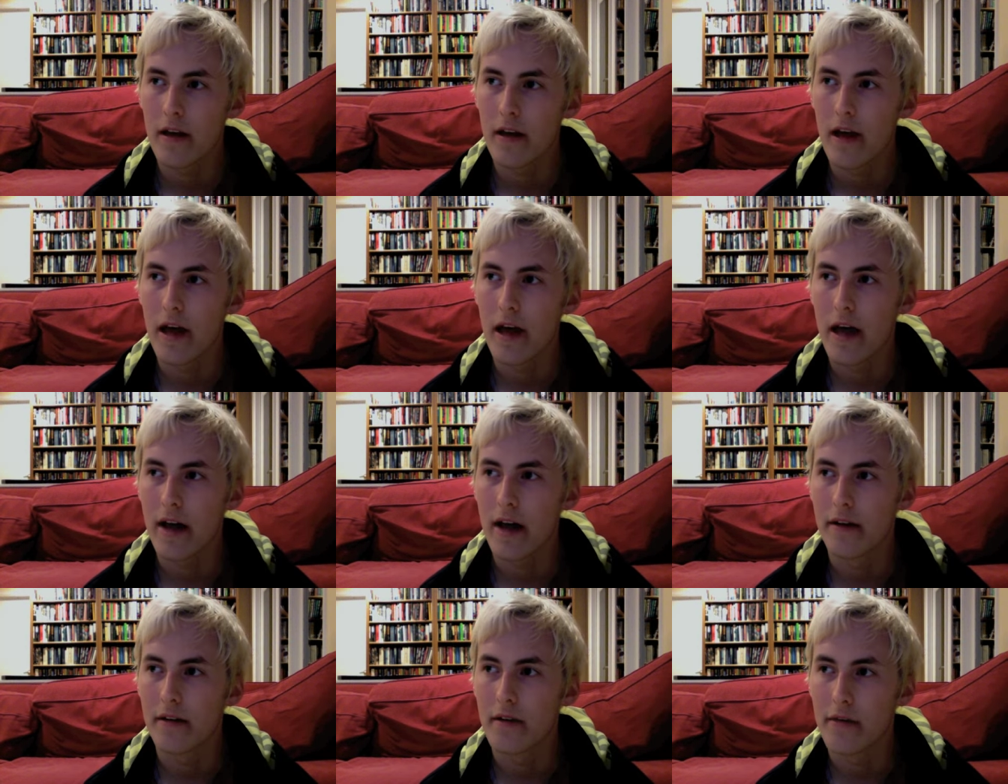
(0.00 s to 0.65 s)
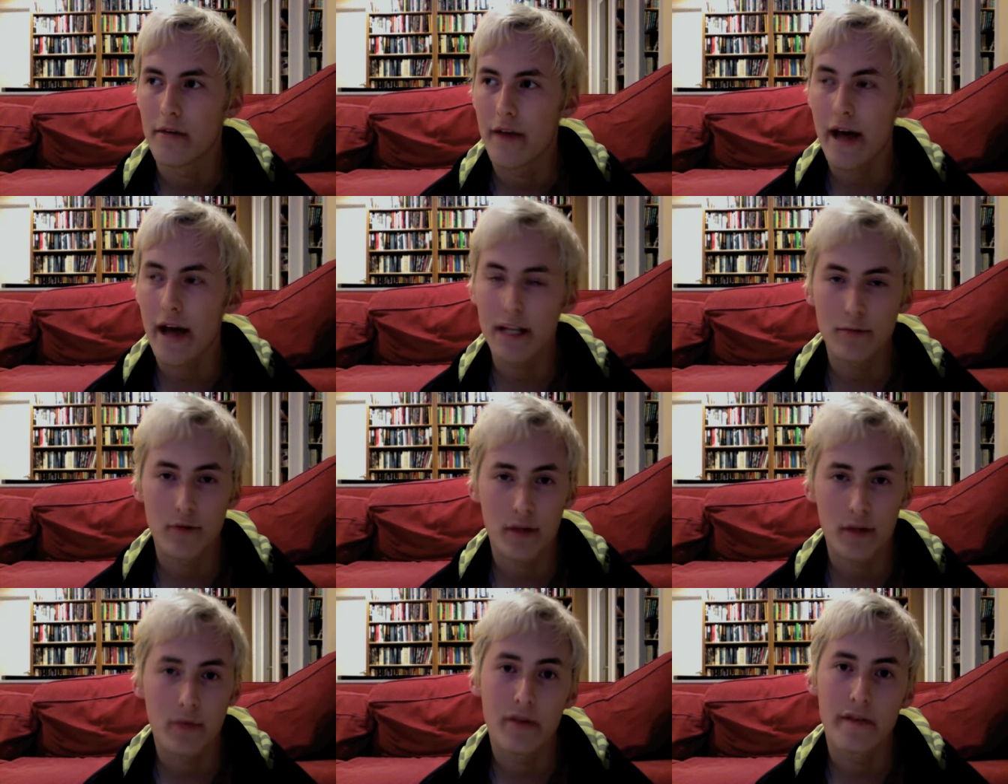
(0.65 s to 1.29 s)
And that's
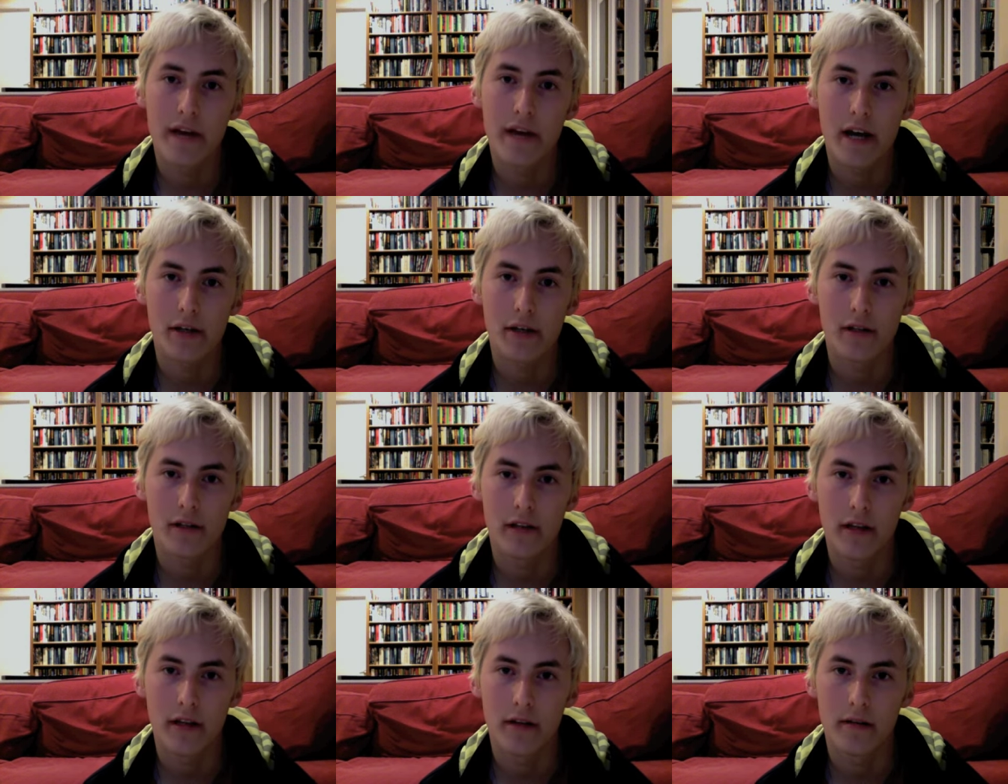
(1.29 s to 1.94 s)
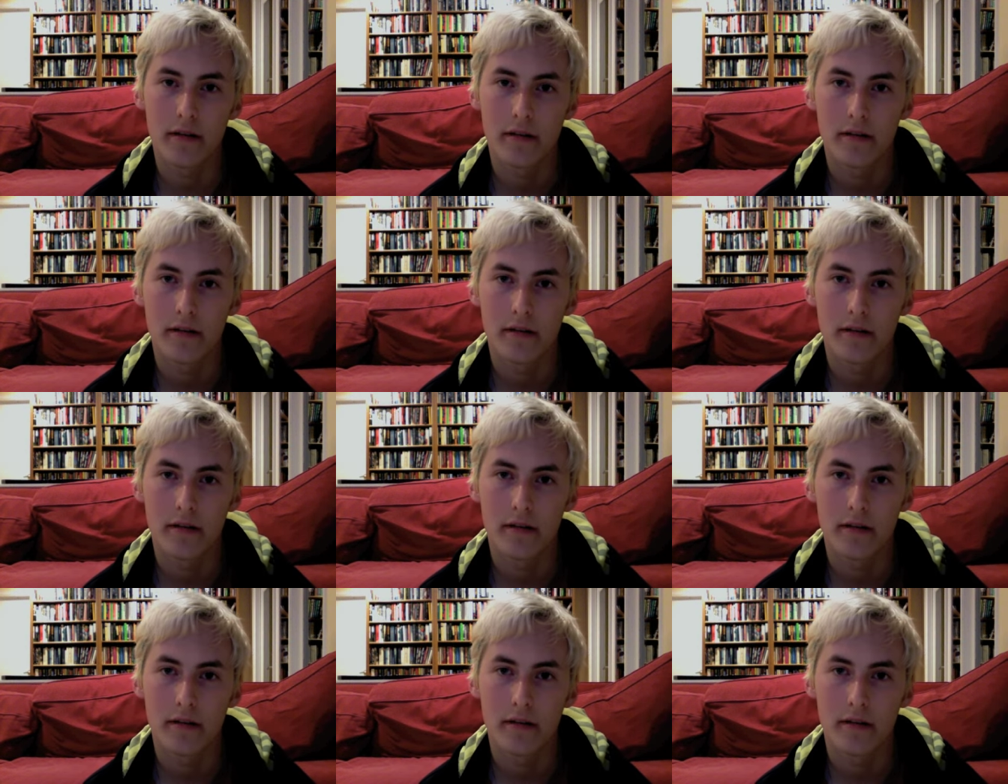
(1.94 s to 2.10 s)
when the movie actually,